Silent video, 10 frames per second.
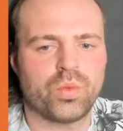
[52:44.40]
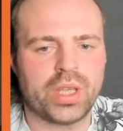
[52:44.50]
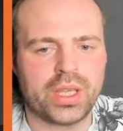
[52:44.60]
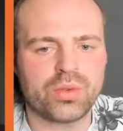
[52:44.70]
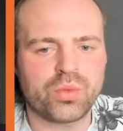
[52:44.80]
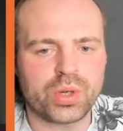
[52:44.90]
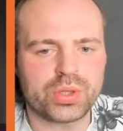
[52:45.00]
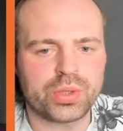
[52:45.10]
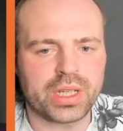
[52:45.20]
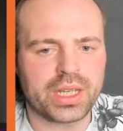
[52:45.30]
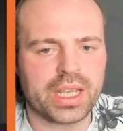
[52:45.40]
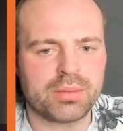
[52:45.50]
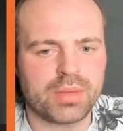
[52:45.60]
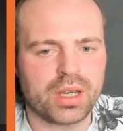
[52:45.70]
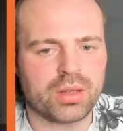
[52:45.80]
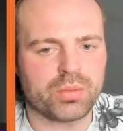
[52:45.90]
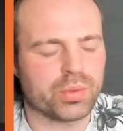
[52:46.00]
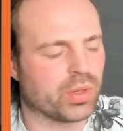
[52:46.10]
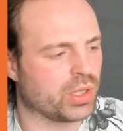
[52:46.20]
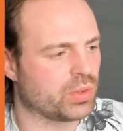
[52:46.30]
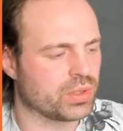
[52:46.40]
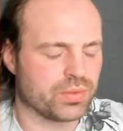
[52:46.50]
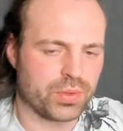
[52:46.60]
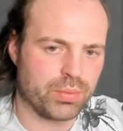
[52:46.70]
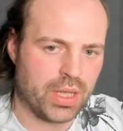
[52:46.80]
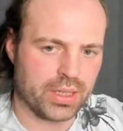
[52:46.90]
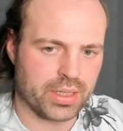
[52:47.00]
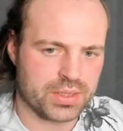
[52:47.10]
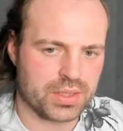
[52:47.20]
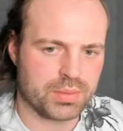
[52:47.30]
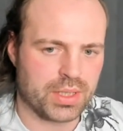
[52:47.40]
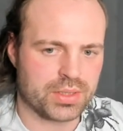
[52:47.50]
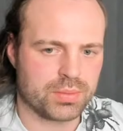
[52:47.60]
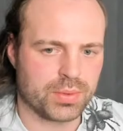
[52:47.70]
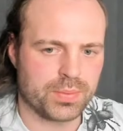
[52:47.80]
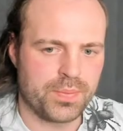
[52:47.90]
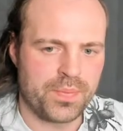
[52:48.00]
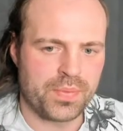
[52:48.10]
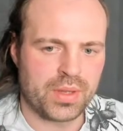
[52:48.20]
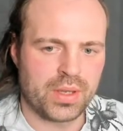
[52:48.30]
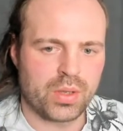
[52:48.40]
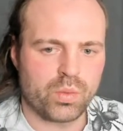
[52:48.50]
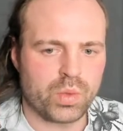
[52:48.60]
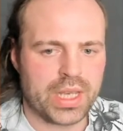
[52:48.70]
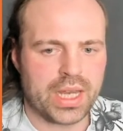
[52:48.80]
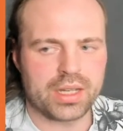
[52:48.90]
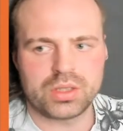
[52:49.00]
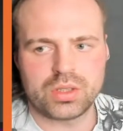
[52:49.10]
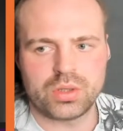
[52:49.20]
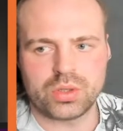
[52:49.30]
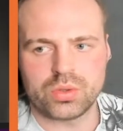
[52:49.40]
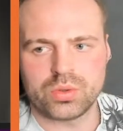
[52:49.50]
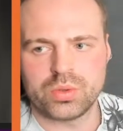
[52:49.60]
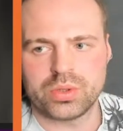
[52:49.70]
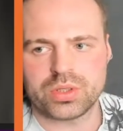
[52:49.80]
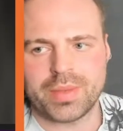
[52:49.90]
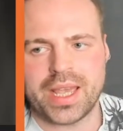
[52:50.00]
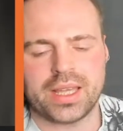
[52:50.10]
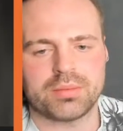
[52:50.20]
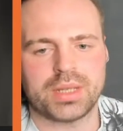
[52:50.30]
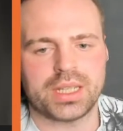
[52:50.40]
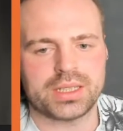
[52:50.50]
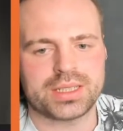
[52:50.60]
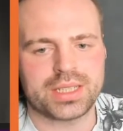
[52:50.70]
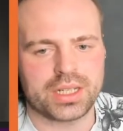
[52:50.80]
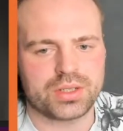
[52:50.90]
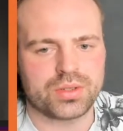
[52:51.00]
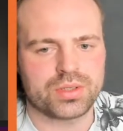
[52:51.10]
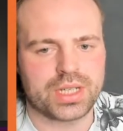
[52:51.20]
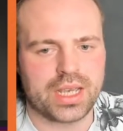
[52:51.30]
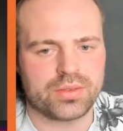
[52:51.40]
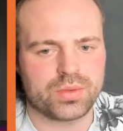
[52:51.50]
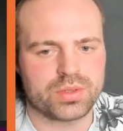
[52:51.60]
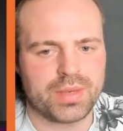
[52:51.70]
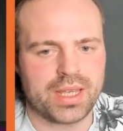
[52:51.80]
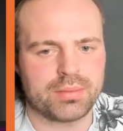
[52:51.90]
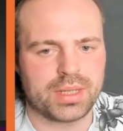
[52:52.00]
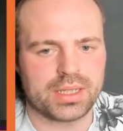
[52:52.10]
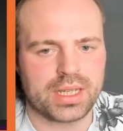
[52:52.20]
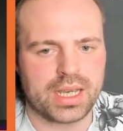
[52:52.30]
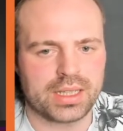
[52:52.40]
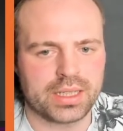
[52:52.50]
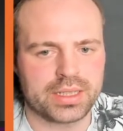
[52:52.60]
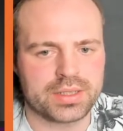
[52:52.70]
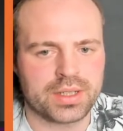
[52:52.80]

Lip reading: if we're doing a game model and we want to use as few polygons as possible, we gotta do some hand-painted textures afterwards, some hand-painted highlights,